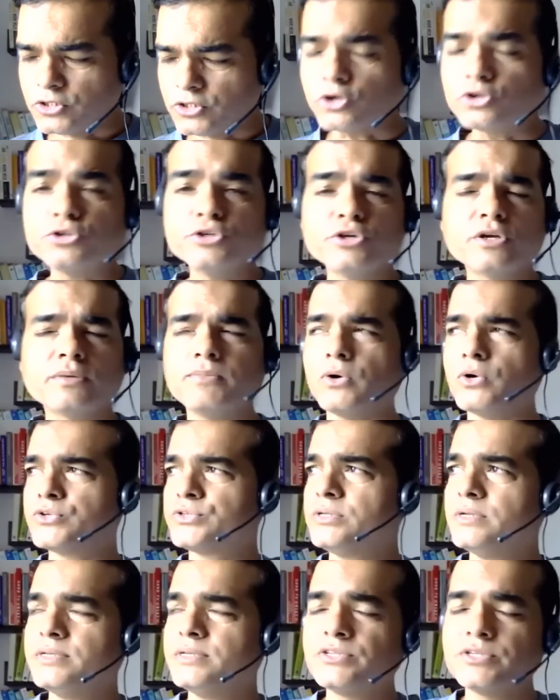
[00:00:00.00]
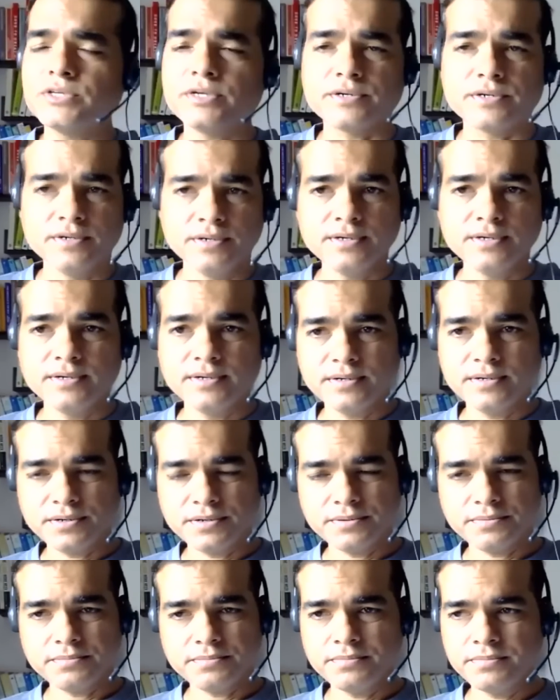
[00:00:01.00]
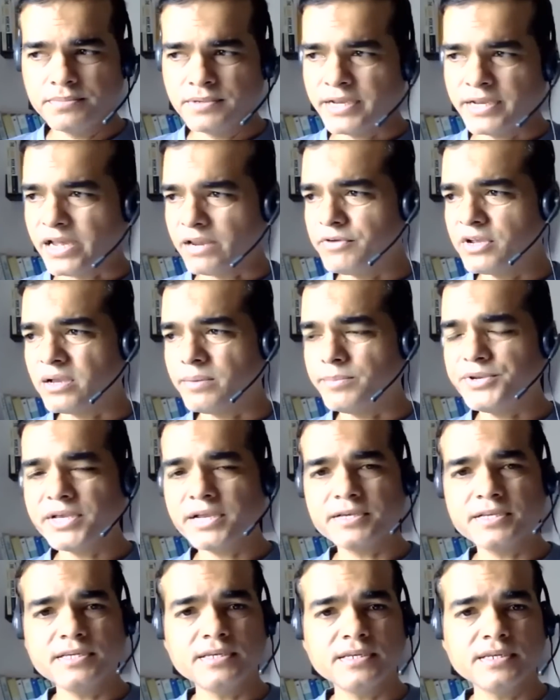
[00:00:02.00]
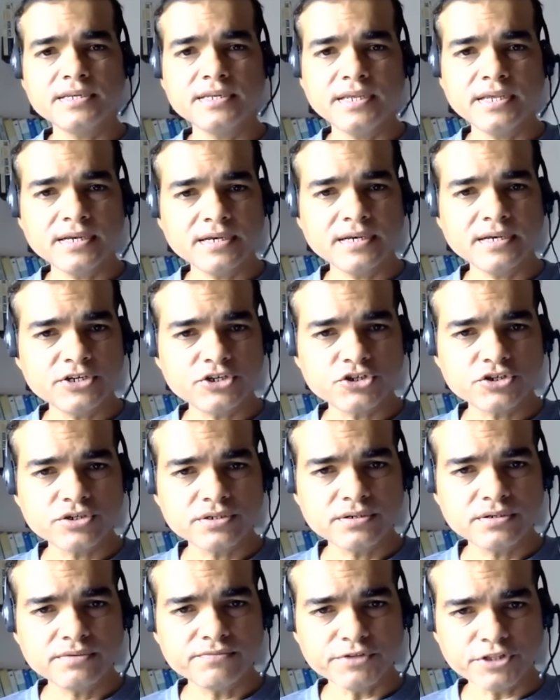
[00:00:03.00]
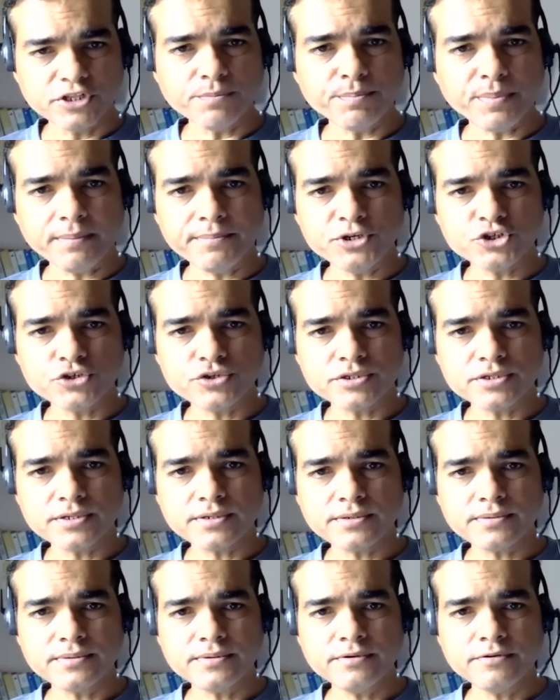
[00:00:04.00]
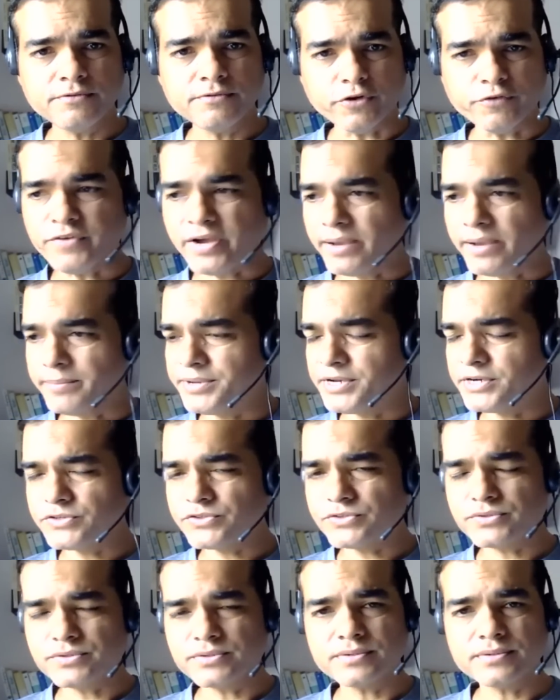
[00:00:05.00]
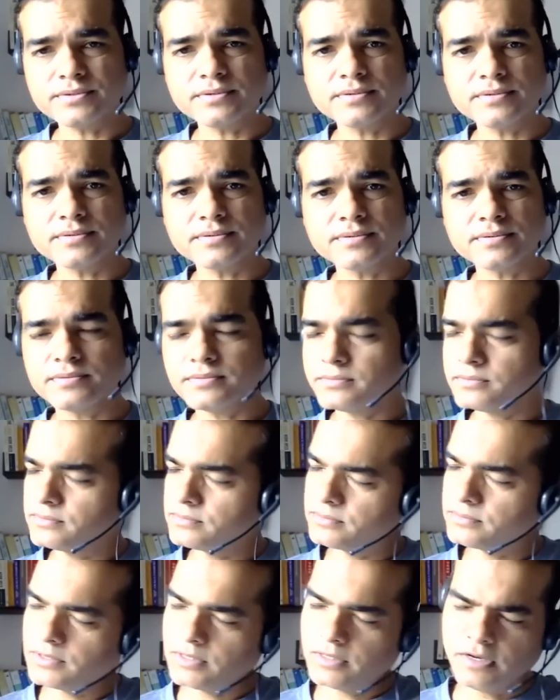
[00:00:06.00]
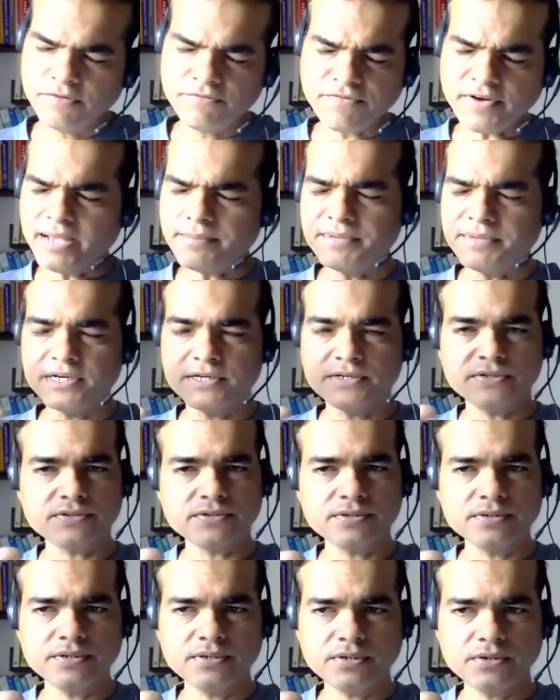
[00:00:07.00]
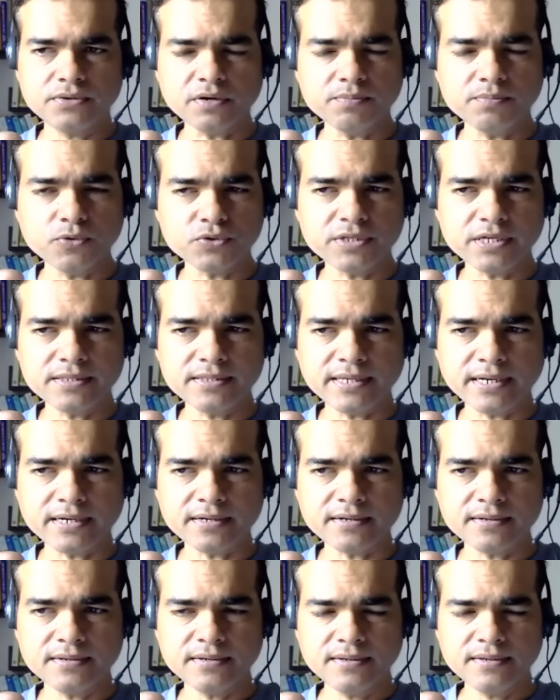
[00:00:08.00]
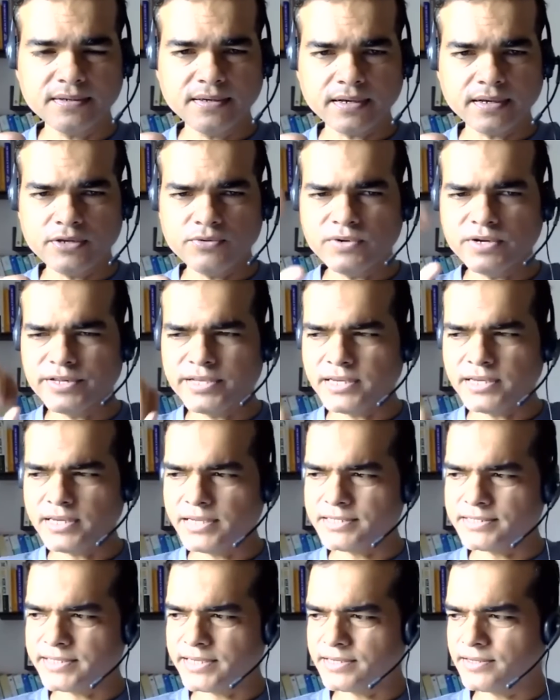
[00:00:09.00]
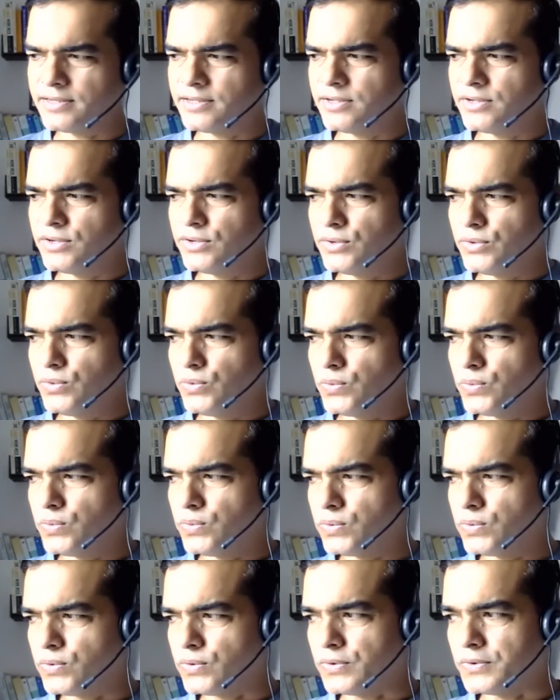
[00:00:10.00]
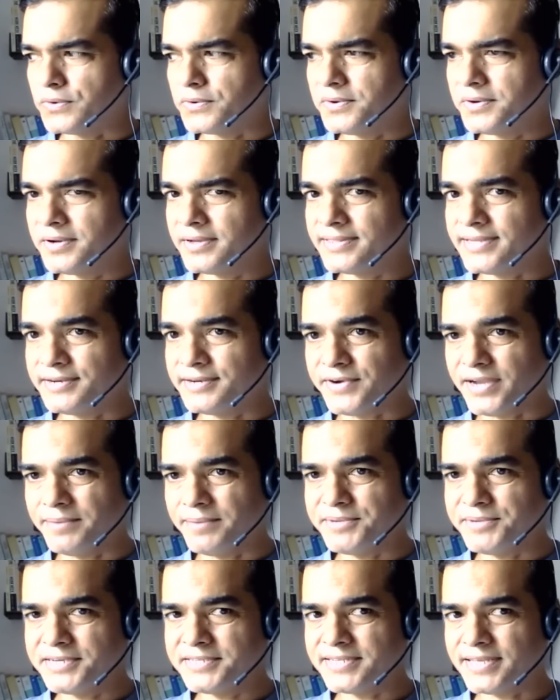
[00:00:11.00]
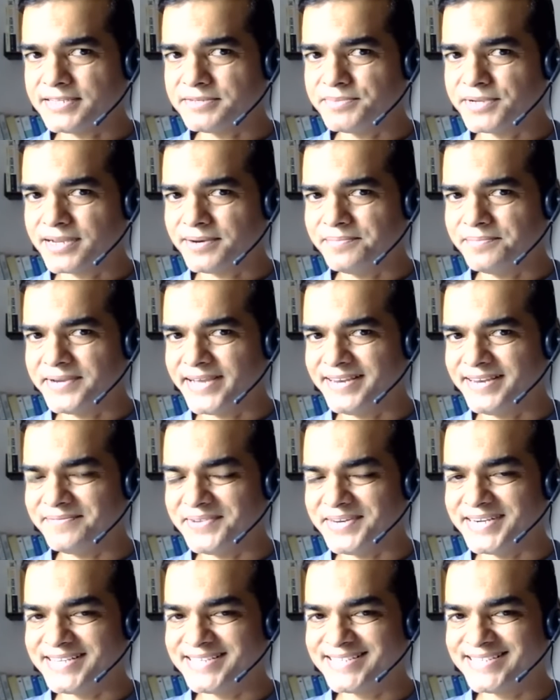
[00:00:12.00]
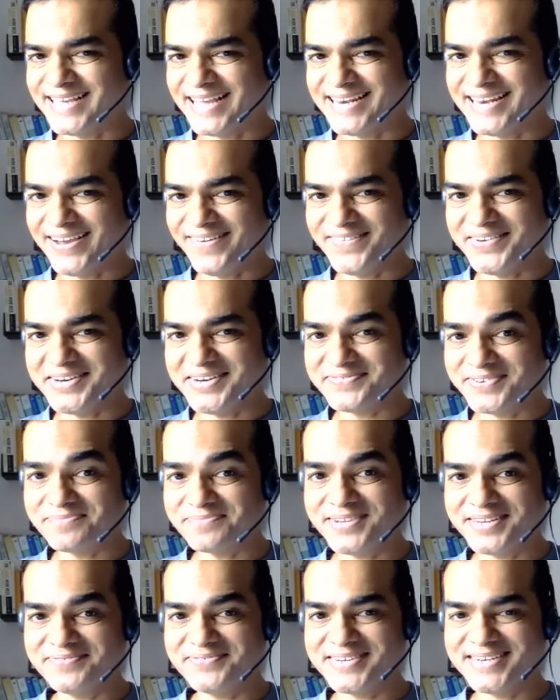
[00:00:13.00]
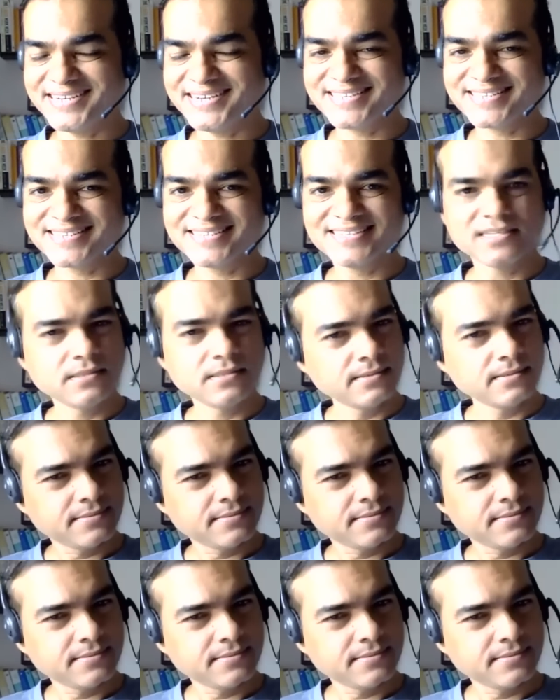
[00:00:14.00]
Talk to your boss. Sir, can we communicate in English with your permission, sir, for 5 minutes? 5 minutes, not more than that. And you will realize that, oh, that 5 minutes has become 10 minutes and now it's 15 minutes.